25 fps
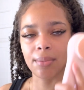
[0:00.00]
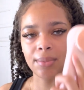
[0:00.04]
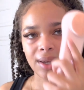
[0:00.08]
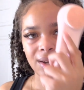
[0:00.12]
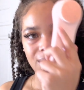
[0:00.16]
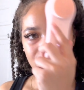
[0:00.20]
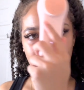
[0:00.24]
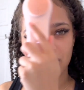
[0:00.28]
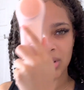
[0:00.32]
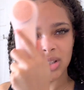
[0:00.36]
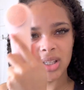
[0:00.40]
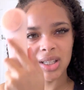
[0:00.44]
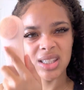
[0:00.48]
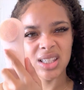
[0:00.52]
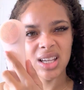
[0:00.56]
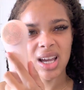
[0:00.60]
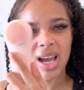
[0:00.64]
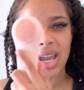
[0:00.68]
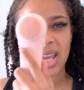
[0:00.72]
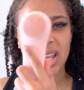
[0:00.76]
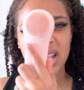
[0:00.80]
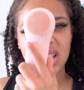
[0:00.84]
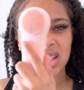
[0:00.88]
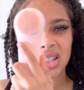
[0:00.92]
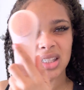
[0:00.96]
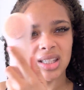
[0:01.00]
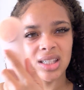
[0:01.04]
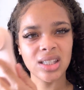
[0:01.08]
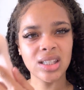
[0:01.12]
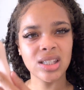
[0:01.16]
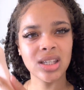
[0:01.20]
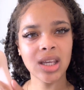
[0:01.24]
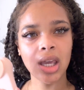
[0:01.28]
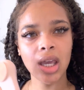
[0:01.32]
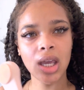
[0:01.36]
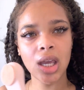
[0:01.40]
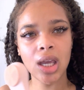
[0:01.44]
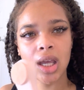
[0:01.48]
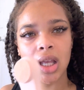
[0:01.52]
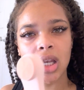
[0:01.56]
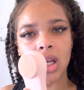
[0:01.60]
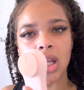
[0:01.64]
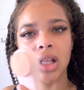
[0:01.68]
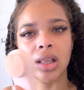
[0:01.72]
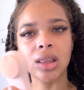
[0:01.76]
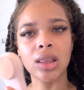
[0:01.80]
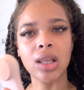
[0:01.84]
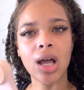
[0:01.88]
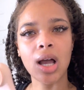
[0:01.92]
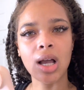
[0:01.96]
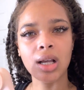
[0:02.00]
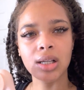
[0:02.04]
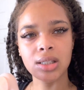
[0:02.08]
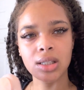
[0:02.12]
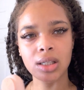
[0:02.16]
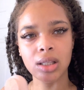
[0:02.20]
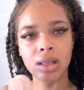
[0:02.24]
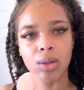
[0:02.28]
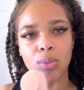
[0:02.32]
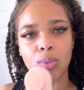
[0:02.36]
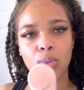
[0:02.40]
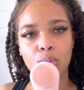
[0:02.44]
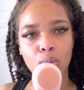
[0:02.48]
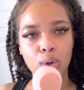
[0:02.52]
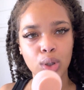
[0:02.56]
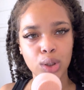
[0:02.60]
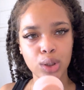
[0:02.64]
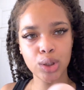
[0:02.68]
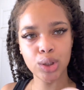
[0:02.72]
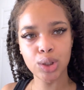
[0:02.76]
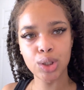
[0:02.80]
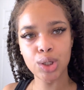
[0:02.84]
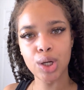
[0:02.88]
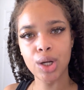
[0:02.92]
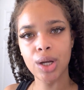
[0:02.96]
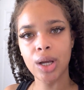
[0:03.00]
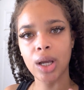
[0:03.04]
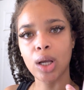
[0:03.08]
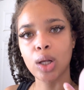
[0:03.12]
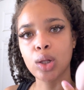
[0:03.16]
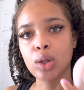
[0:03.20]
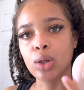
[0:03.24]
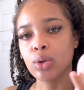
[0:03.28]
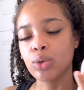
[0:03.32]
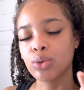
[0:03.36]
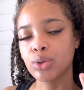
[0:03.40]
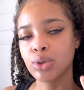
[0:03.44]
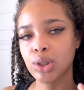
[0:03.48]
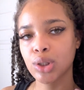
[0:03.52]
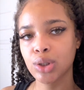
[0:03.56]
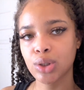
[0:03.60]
It really tightens the skin, it locks in the moisture, it closes